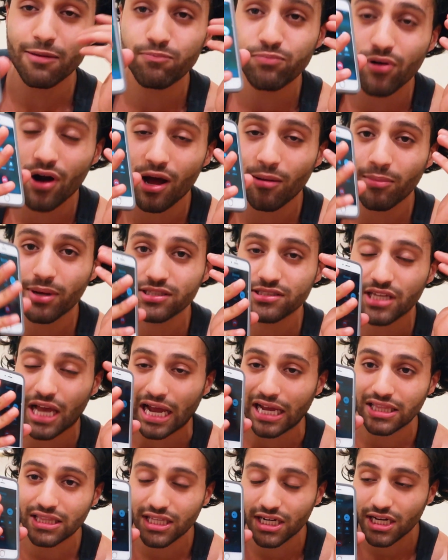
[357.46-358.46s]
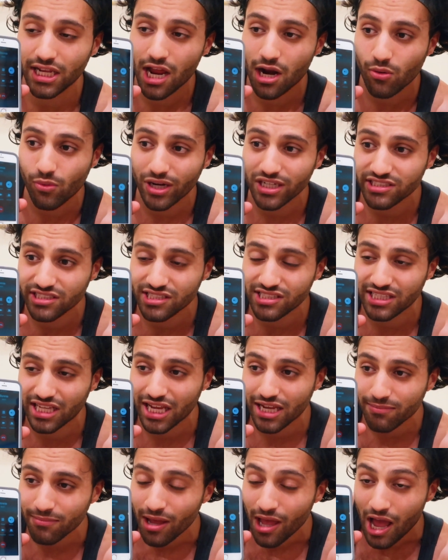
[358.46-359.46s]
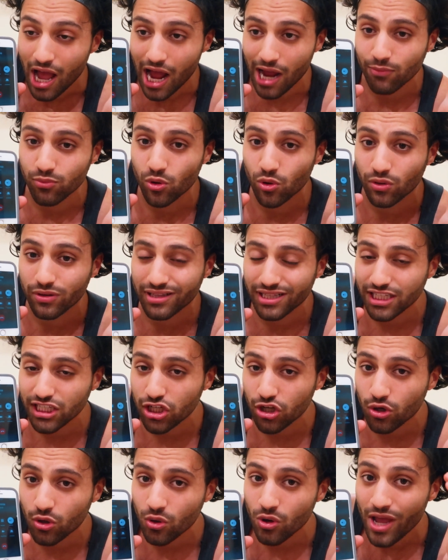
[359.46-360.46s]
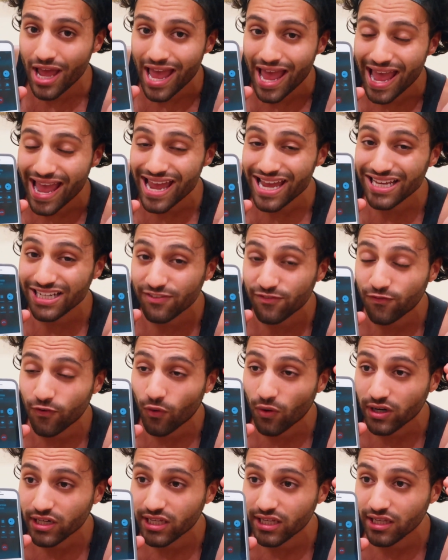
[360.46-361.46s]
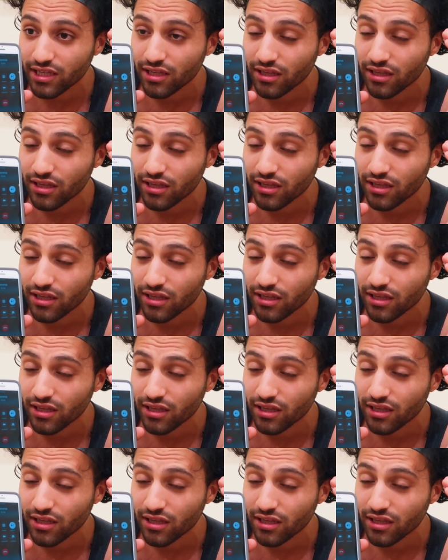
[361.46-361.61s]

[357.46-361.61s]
I promise. I literally erased his name. I wrote Leo and Forky.